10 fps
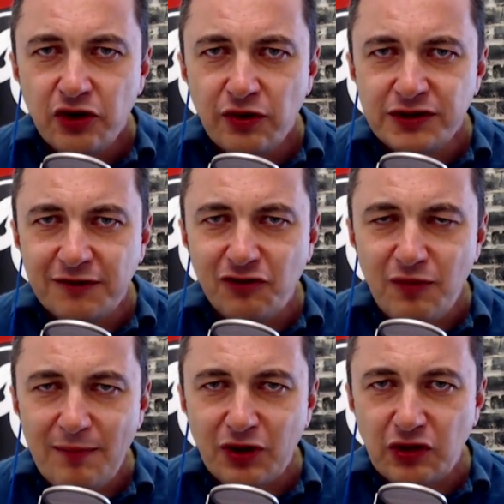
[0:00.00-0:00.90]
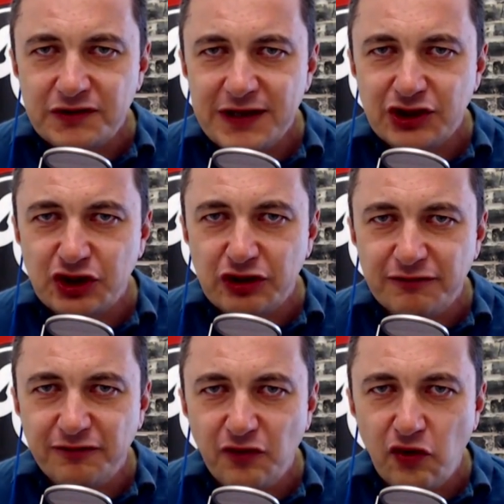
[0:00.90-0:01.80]
who, is, if you remember, got
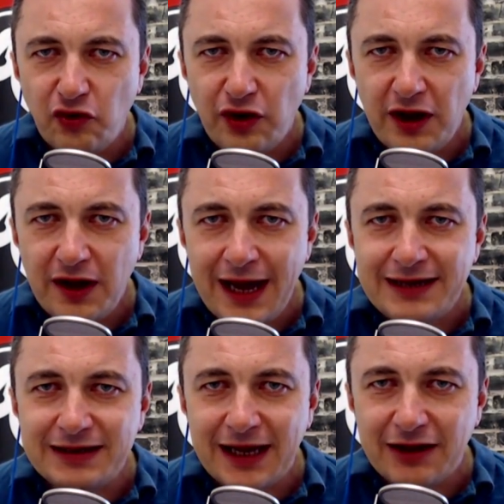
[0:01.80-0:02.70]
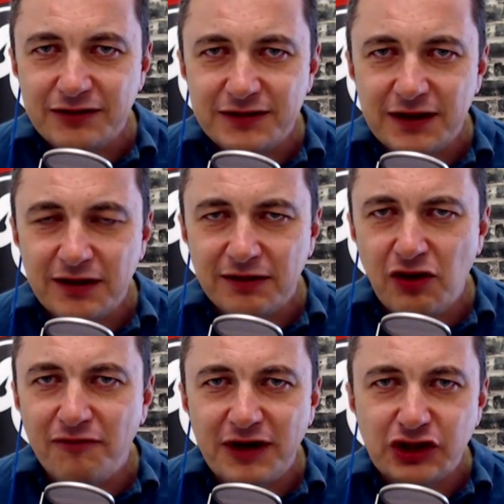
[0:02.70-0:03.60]
censured for uh, handing out uh,
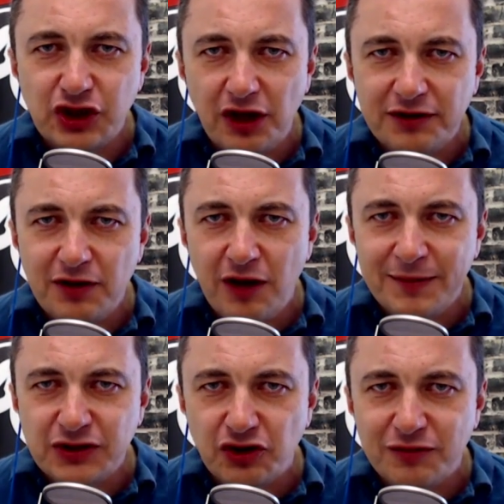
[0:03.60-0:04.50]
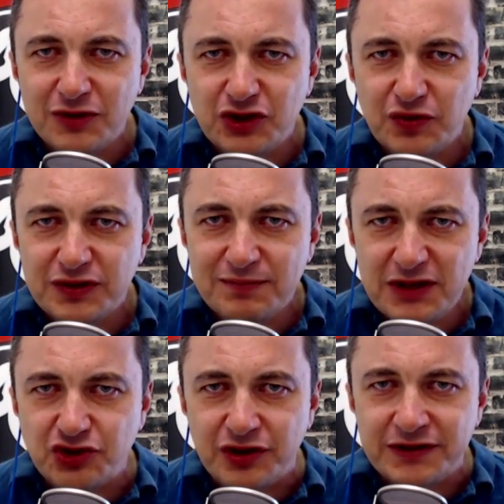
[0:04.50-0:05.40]
confidential army, army documents to his
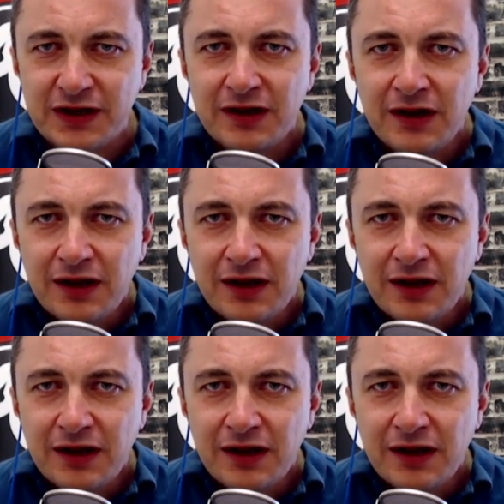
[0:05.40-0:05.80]
mistress.